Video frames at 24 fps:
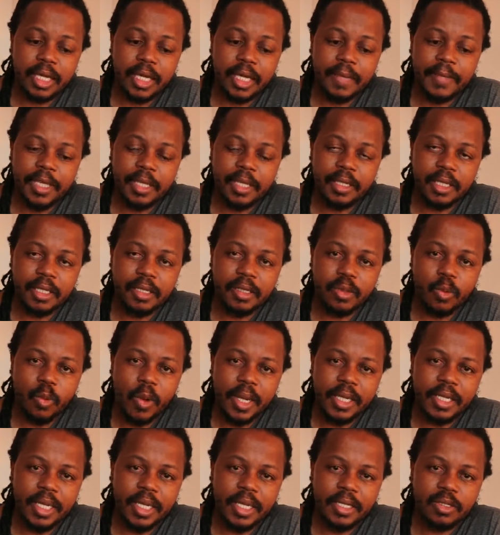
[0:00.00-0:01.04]
I mean, in the
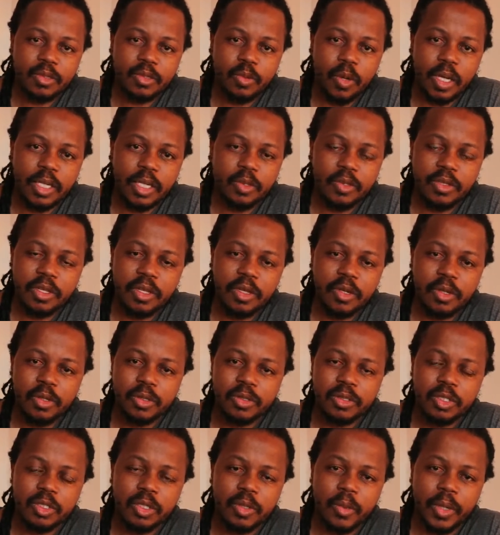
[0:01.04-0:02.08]
1-day squad, although
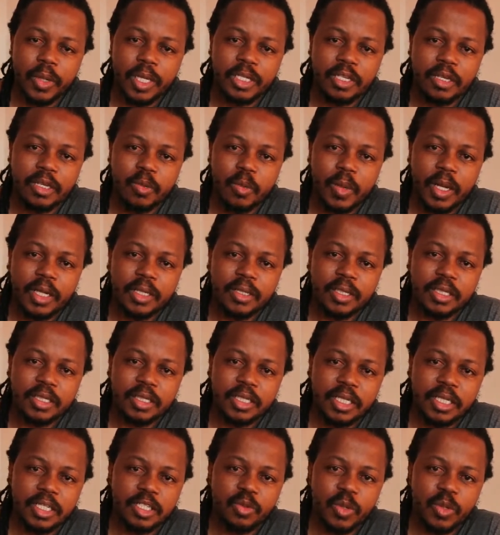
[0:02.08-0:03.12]
Luke Jongwe did well in the
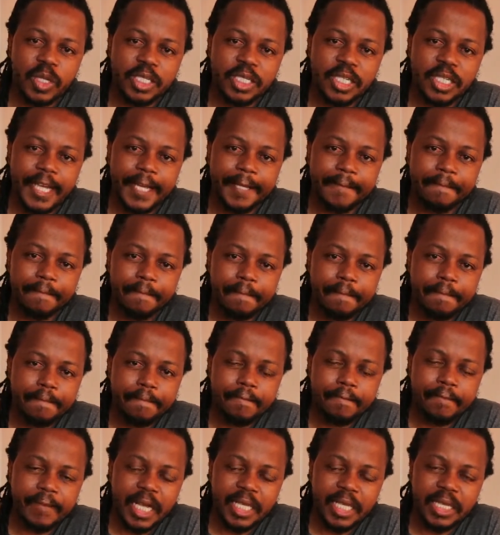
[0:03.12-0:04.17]
T20
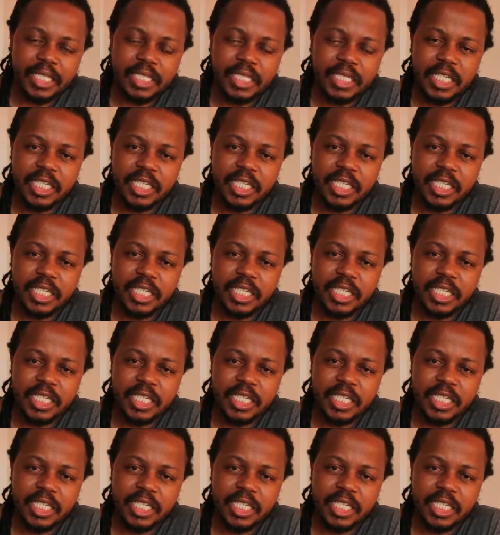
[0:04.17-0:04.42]
and the